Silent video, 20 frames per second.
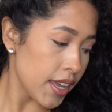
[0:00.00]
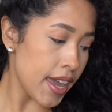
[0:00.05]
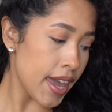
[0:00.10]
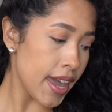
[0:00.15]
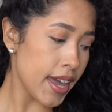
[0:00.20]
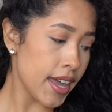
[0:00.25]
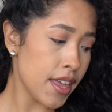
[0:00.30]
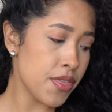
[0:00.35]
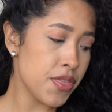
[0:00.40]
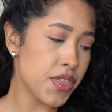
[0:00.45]

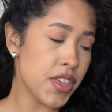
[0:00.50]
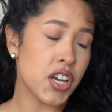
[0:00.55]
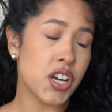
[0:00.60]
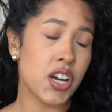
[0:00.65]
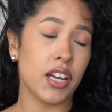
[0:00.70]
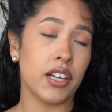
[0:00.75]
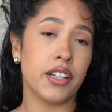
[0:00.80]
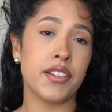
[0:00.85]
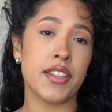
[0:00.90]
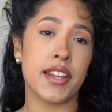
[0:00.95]
and the
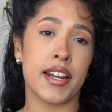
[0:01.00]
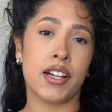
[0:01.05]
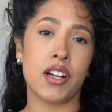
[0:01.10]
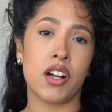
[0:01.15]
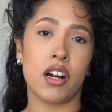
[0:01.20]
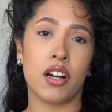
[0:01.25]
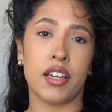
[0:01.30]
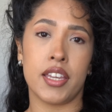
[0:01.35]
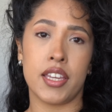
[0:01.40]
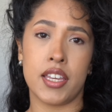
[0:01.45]
color that I
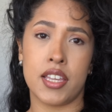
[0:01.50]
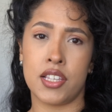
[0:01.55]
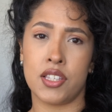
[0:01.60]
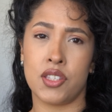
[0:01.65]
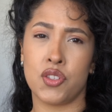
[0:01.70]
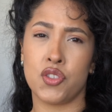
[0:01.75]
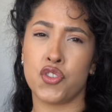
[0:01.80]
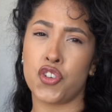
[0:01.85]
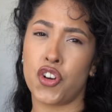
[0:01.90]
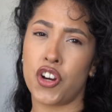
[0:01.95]
got
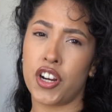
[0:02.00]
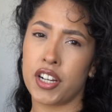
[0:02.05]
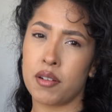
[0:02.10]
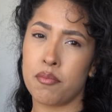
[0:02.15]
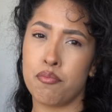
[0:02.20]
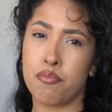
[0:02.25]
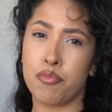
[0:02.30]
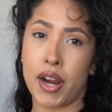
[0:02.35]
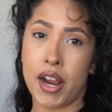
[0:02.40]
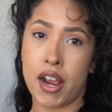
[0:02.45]
is
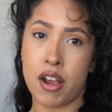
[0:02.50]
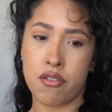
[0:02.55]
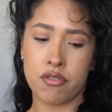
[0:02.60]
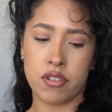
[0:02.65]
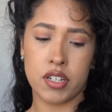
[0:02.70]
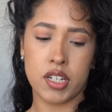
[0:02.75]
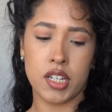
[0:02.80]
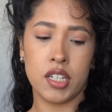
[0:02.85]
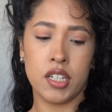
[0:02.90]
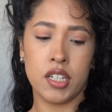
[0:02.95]
dark brown,